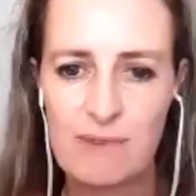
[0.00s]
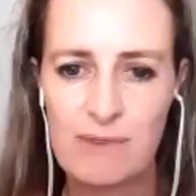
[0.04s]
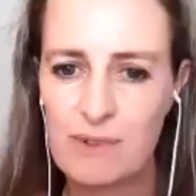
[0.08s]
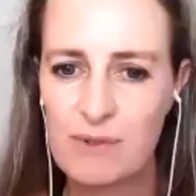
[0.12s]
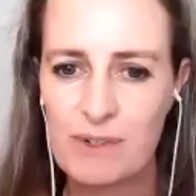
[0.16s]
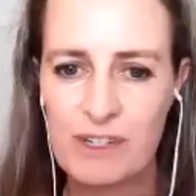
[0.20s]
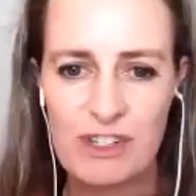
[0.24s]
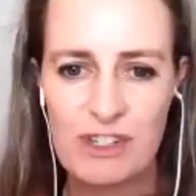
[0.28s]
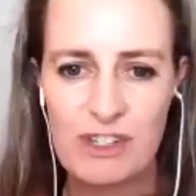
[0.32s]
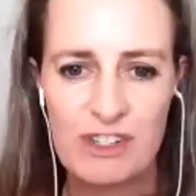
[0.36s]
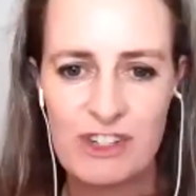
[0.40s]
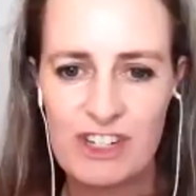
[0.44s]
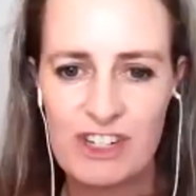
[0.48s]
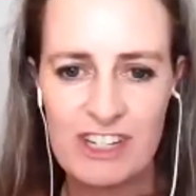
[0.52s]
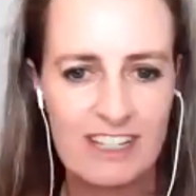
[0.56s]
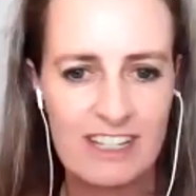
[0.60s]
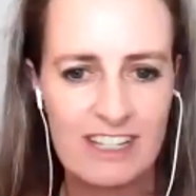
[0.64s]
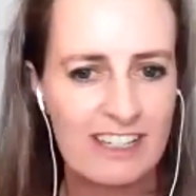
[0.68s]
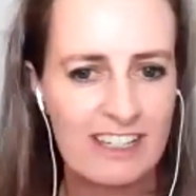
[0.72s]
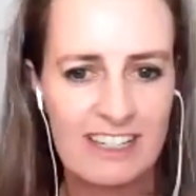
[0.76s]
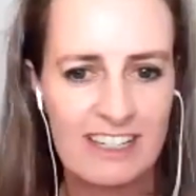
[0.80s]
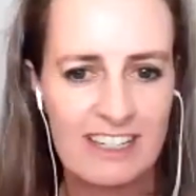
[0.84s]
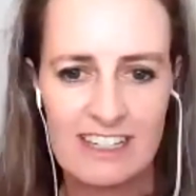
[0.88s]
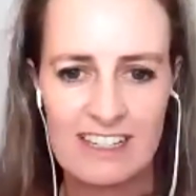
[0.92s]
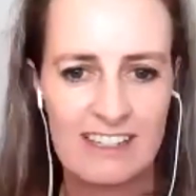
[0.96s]
or were you
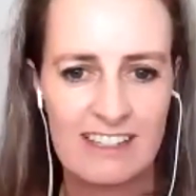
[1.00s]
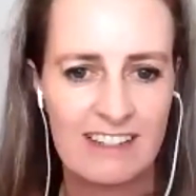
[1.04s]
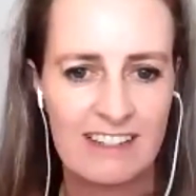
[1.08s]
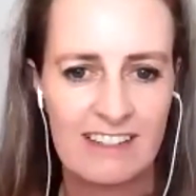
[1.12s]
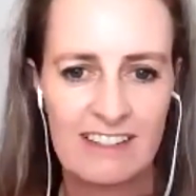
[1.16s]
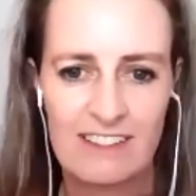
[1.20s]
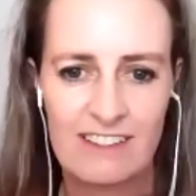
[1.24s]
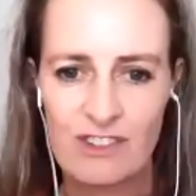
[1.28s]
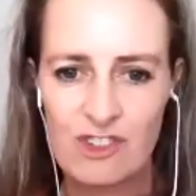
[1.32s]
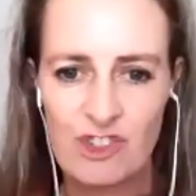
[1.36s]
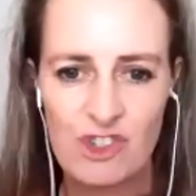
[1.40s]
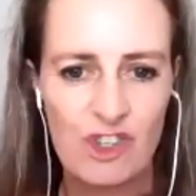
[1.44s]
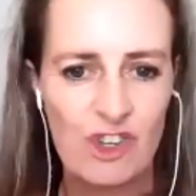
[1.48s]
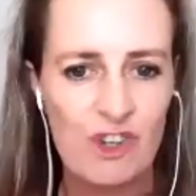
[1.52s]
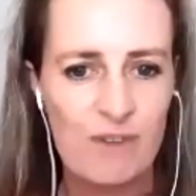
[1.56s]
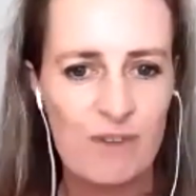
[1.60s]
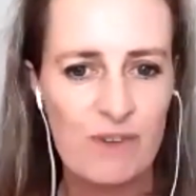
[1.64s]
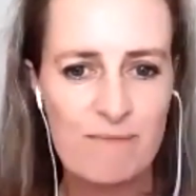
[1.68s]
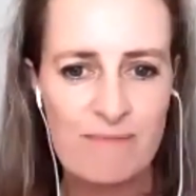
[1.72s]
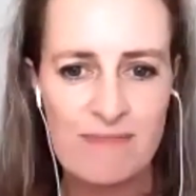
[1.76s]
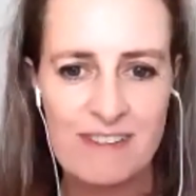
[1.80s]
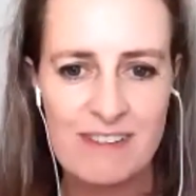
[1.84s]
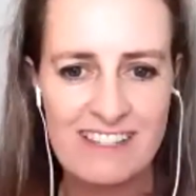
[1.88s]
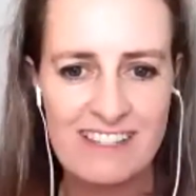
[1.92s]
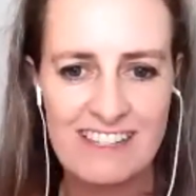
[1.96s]
just so
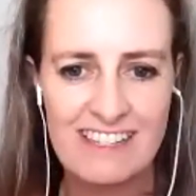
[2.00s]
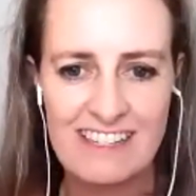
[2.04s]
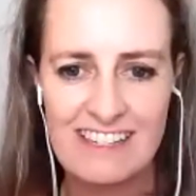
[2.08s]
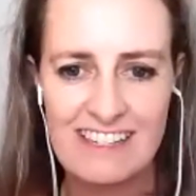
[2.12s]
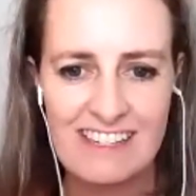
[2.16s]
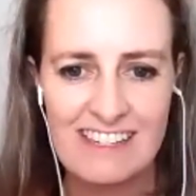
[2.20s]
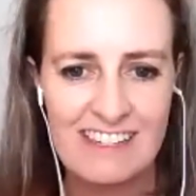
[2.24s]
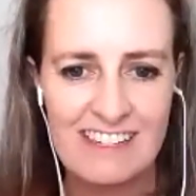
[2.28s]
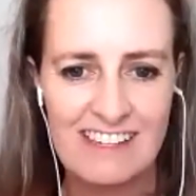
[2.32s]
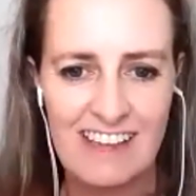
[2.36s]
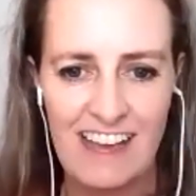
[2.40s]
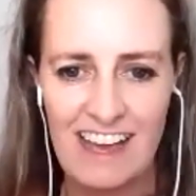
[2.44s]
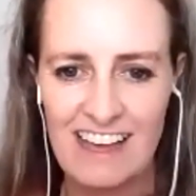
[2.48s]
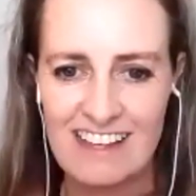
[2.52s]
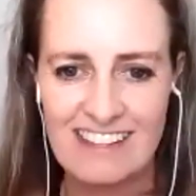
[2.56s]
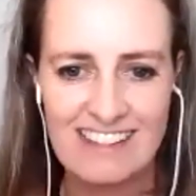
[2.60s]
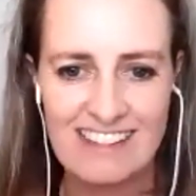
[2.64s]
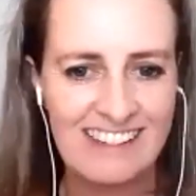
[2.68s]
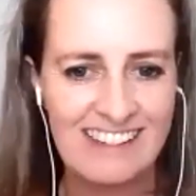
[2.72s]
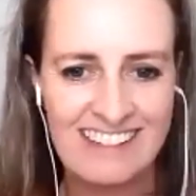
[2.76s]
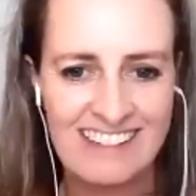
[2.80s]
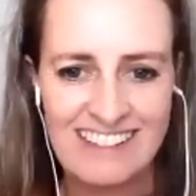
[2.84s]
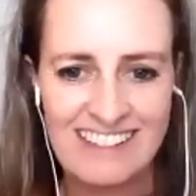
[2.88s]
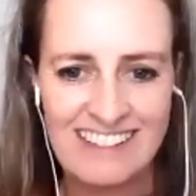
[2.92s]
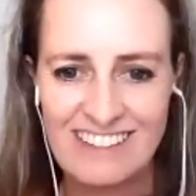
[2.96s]
busy
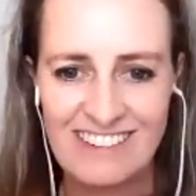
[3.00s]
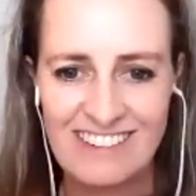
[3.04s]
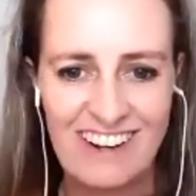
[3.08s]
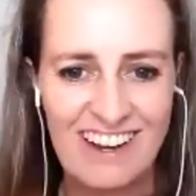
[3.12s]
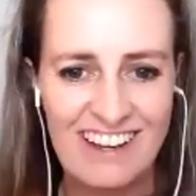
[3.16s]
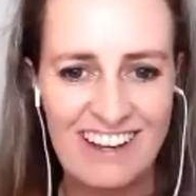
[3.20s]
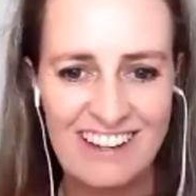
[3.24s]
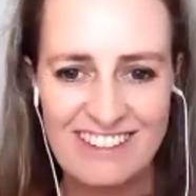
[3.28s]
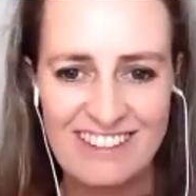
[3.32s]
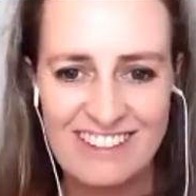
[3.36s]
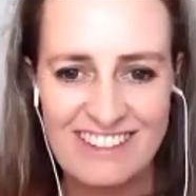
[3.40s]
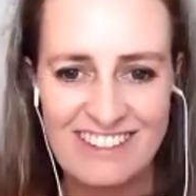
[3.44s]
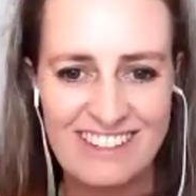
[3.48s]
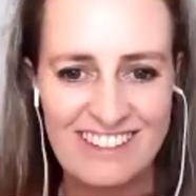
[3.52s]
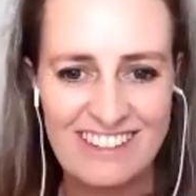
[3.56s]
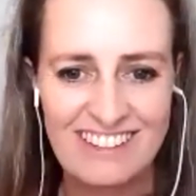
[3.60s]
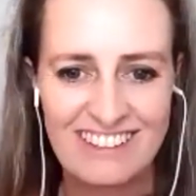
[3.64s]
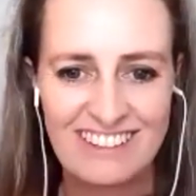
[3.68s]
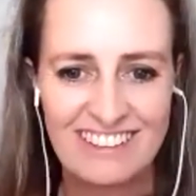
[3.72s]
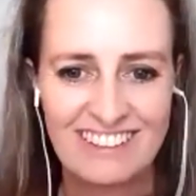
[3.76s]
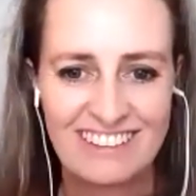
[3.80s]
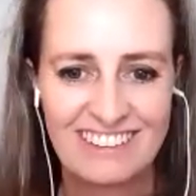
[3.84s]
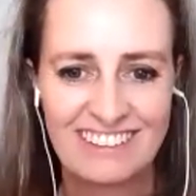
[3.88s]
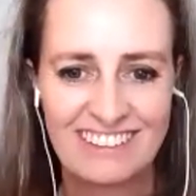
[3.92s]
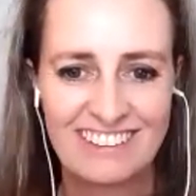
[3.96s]
hustling around
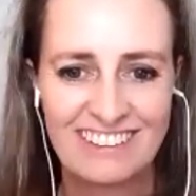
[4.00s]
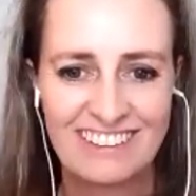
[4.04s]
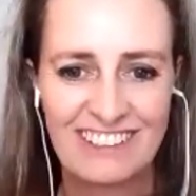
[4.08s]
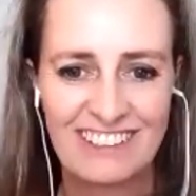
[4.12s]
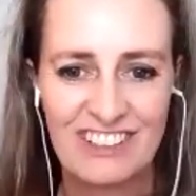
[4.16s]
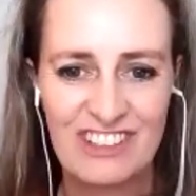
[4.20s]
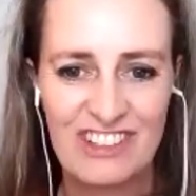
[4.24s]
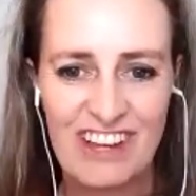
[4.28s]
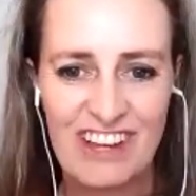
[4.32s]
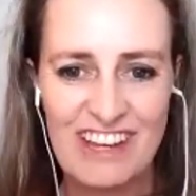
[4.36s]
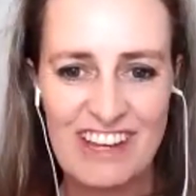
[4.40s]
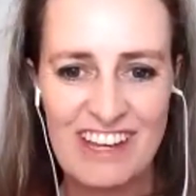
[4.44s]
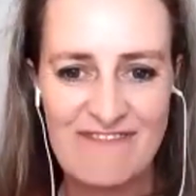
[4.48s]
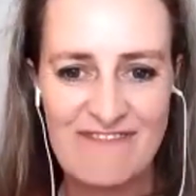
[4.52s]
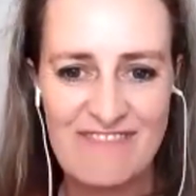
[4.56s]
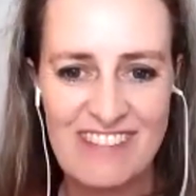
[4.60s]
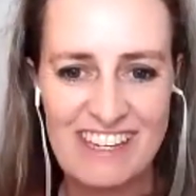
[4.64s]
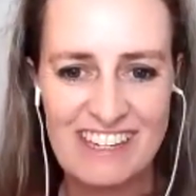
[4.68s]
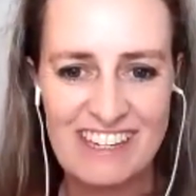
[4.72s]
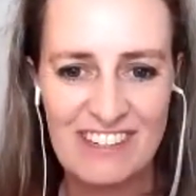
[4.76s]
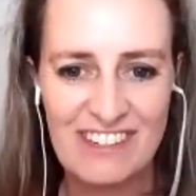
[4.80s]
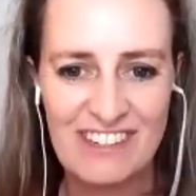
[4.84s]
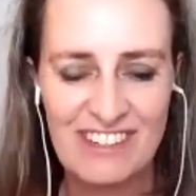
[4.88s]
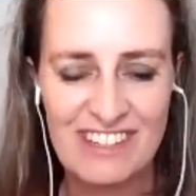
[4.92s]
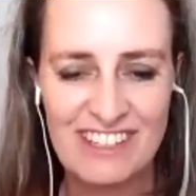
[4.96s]
trying to
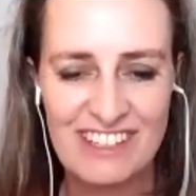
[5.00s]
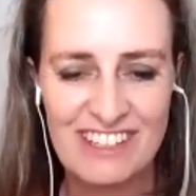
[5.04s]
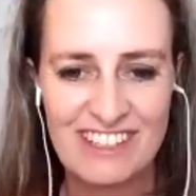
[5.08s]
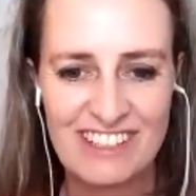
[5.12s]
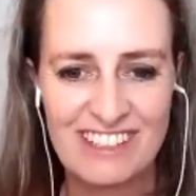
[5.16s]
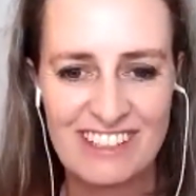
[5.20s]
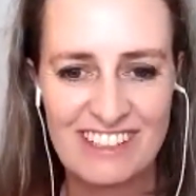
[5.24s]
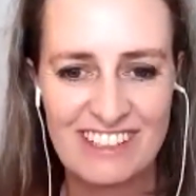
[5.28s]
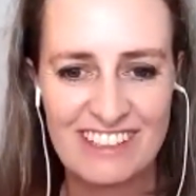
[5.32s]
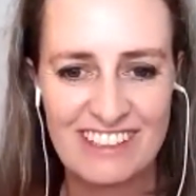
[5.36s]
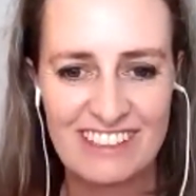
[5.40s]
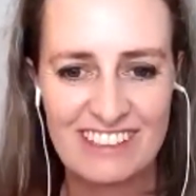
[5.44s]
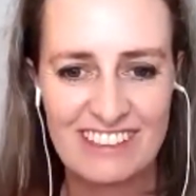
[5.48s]
make it work?